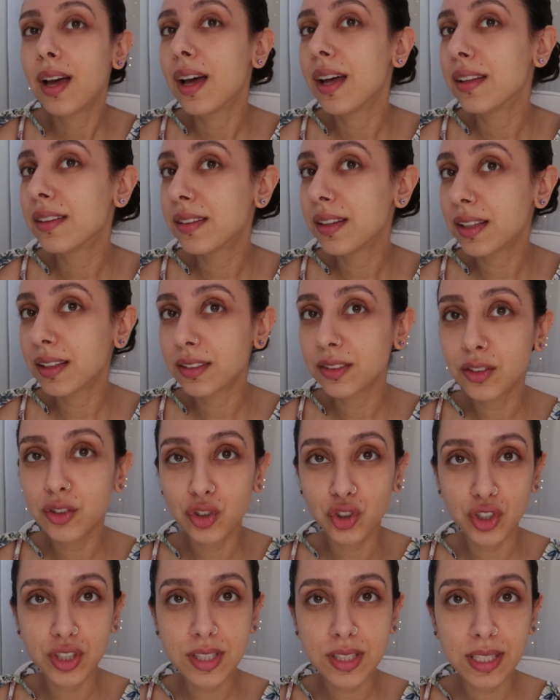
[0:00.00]
And then
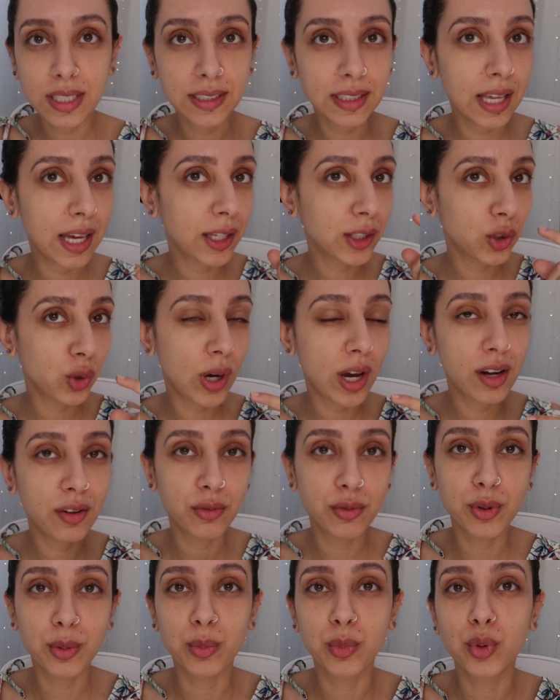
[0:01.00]
just like that, you
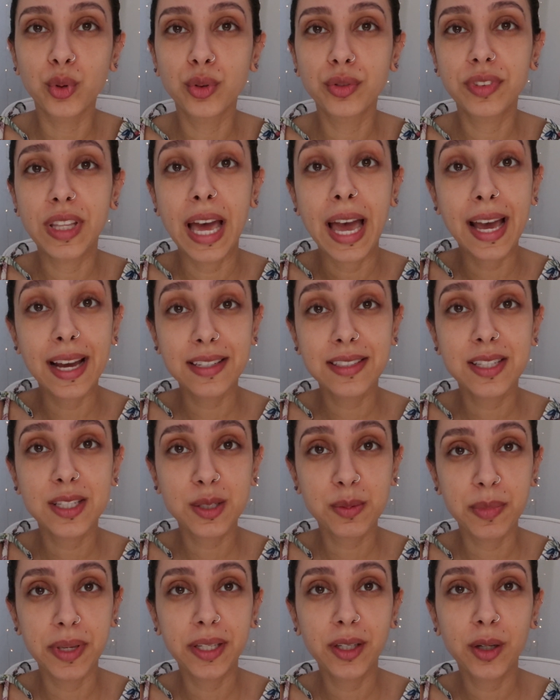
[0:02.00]
have removed the
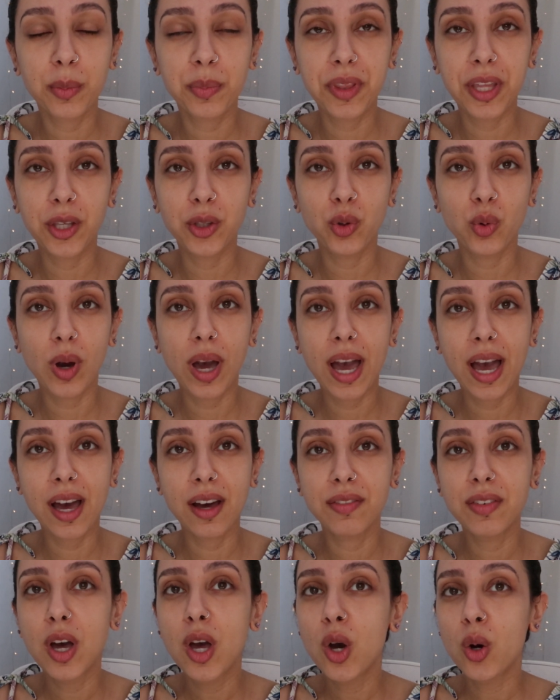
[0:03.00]
excess makeup that you
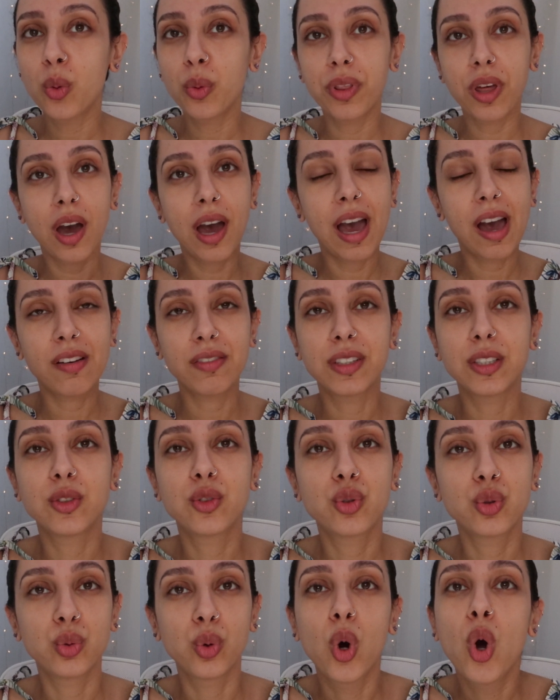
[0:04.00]
have without having
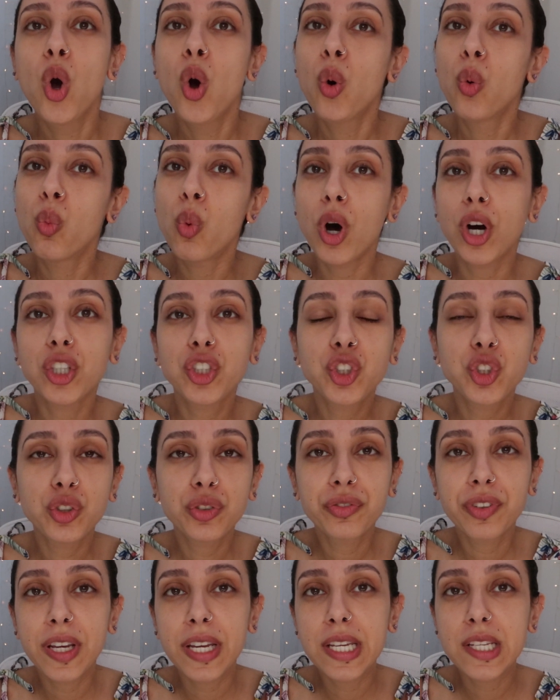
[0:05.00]
to wash your
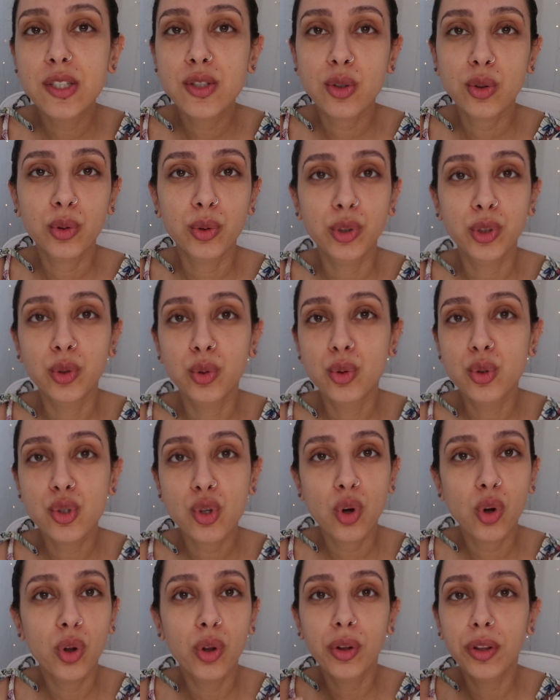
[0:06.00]
face or use
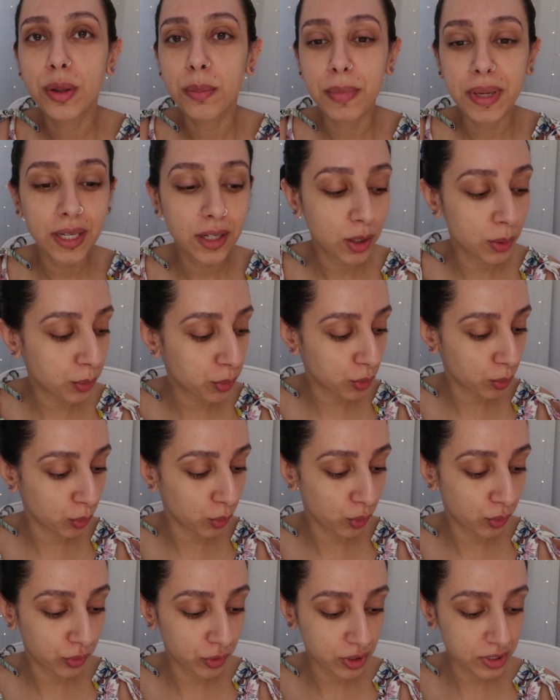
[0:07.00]
all the makeup
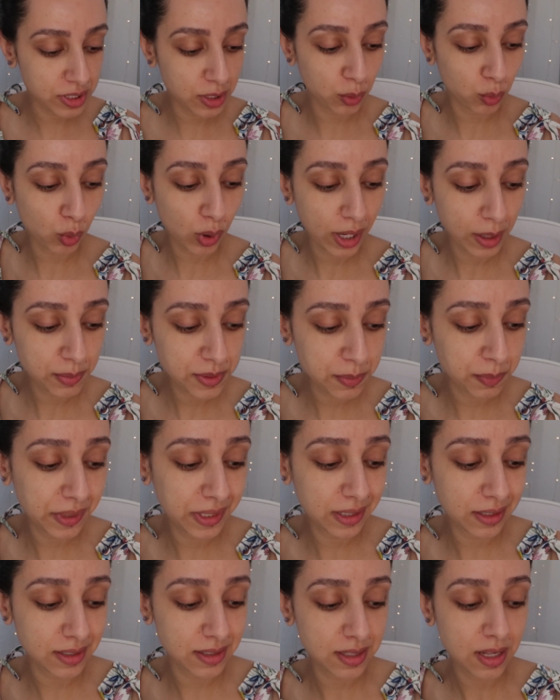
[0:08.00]
removers and wipes,
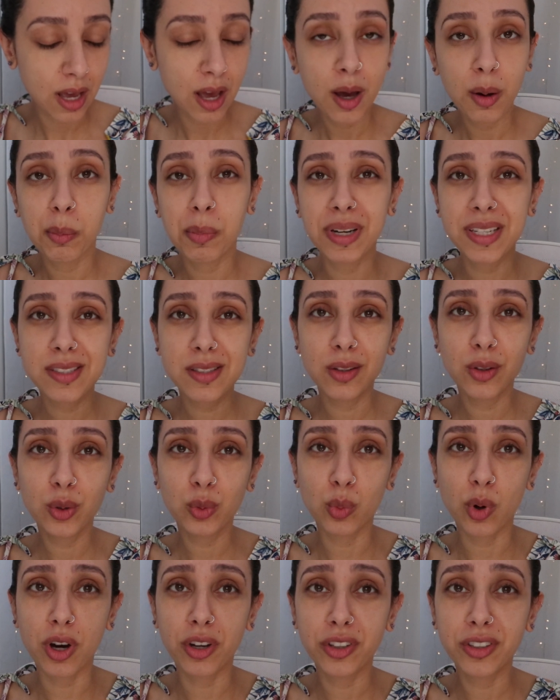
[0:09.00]
because micellar
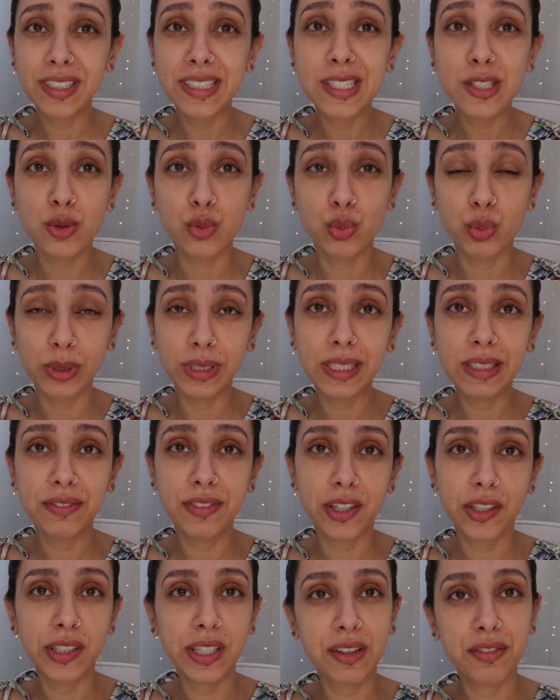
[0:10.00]
water is really
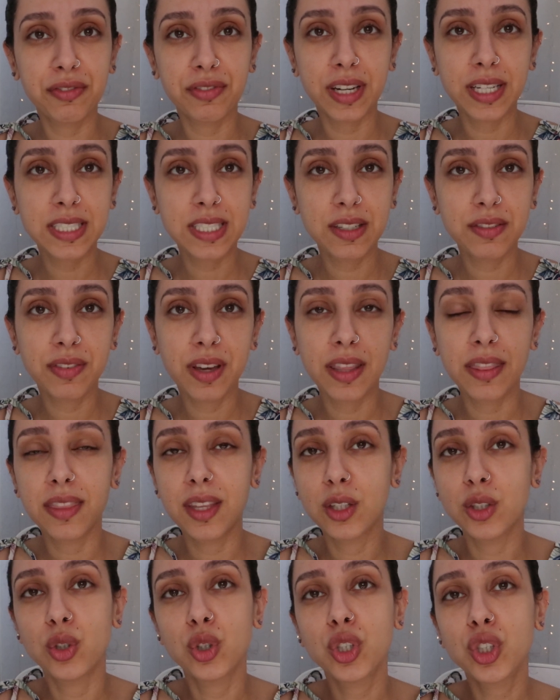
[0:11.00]
very effective. And
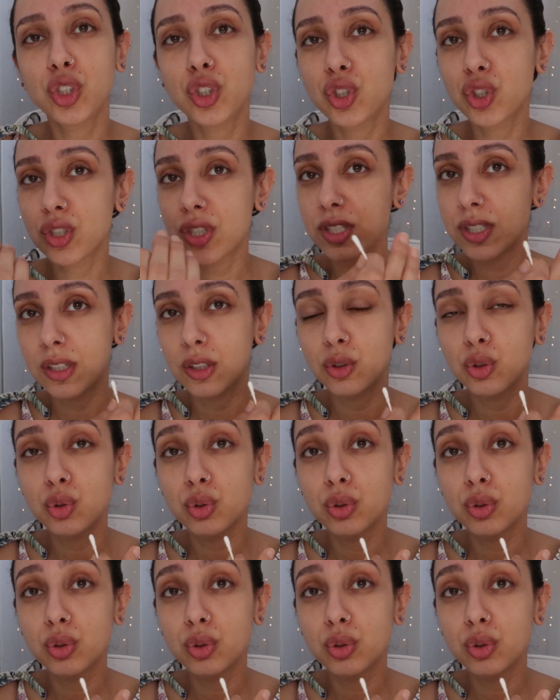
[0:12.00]
then you could just